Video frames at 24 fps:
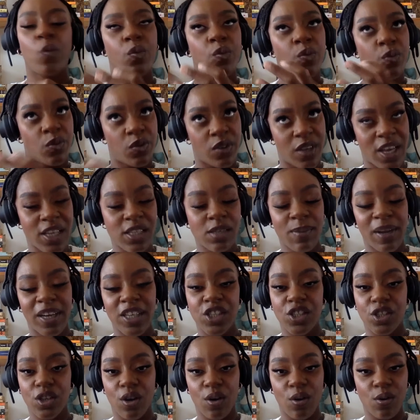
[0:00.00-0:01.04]
yes, my
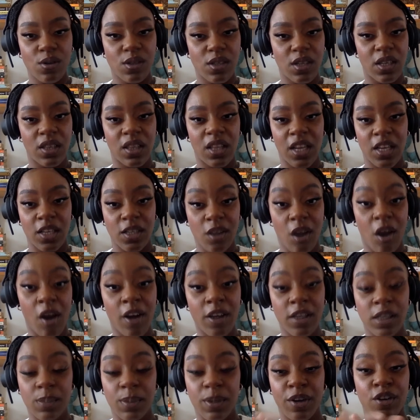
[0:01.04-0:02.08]
shows and things are
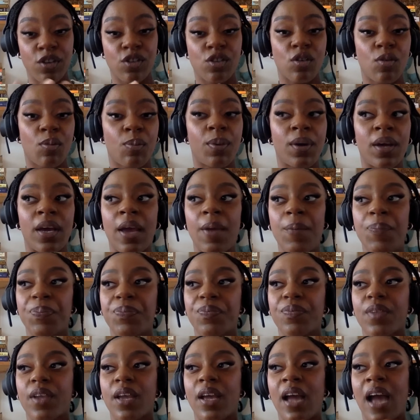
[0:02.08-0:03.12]
spiritual, but
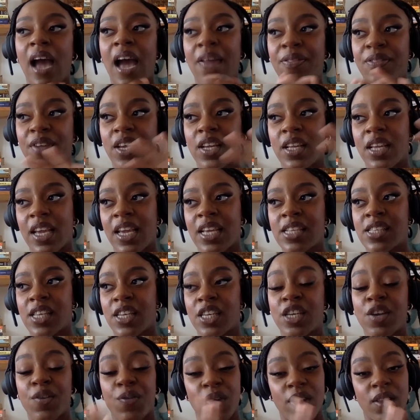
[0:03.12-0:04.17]
I think it's a
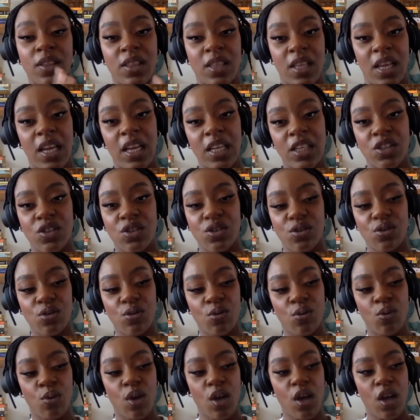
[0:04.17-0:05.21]
different thing
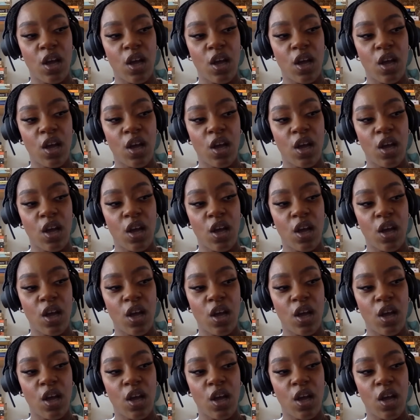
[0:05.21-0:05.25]
to